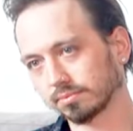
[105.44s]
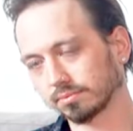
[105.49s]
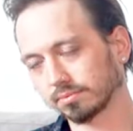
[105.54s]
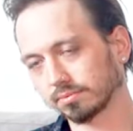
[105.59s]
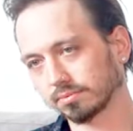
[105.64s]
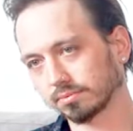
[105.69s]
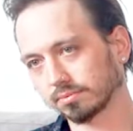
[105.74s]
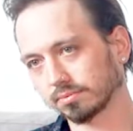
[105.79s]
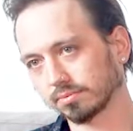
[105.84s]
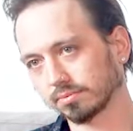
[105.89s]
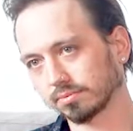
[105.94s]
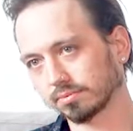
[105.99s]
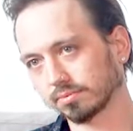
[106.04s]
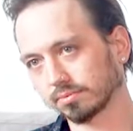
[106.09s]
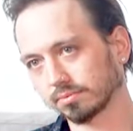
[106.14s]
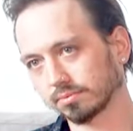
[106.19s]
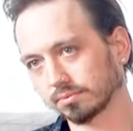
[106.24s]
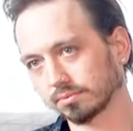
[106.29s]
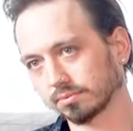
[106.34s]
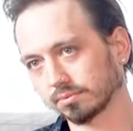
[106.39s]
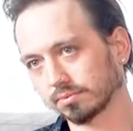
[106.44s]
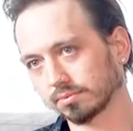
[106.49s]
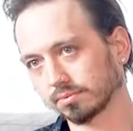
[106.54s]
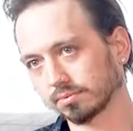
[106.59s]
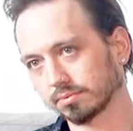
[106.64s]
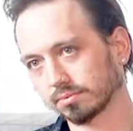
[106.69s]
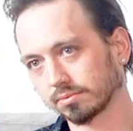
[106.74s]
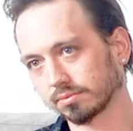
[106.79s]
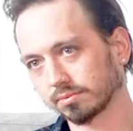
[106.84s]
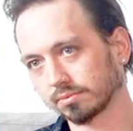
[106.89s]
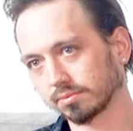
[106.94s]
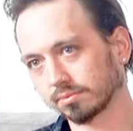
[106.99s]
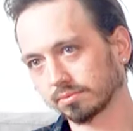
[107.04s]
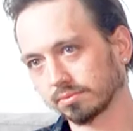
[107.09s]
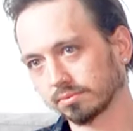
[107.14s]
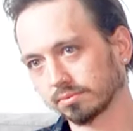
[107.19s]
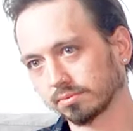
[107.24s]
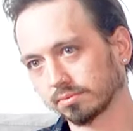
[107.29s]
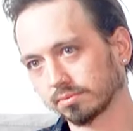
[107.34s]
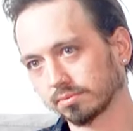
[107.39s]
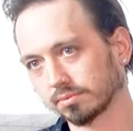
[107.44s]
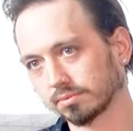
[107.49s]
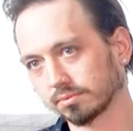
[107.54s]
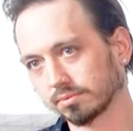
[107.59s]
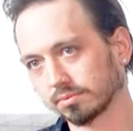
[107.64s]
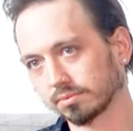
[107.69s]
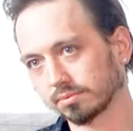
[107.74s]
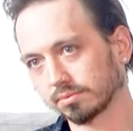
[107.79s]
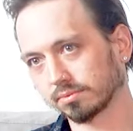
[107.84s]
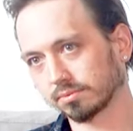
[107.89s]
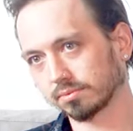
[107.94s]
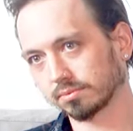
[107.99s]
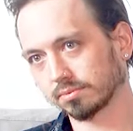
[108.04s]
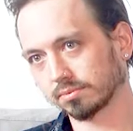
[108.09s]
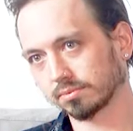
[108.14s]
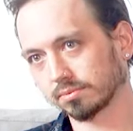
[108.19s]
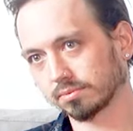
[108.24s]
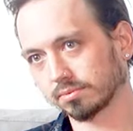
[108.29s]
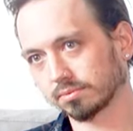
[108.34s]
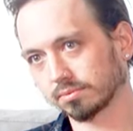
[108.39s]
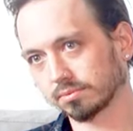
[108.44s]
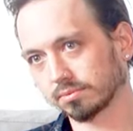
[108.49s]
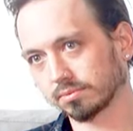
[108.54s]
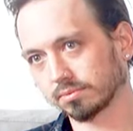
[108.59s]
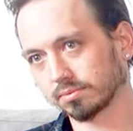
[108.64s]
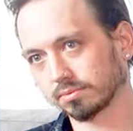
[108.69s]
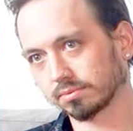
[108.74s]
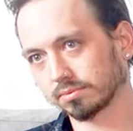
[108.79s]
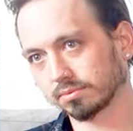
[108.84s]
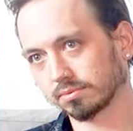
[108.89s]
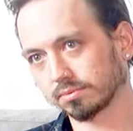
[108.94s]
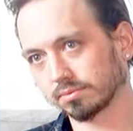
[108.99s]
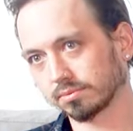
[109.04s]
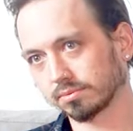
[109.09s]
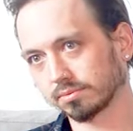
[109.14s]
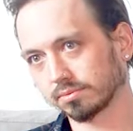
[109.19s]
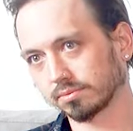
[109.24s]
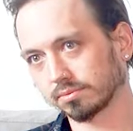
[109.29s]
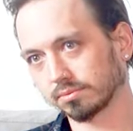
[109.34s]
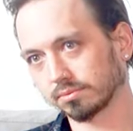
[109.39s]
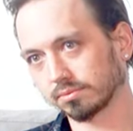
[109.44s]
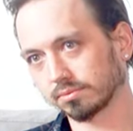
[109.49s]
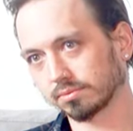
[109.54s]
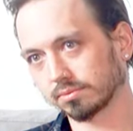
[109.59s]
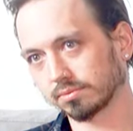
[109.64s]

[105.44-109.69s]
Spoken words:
(silent)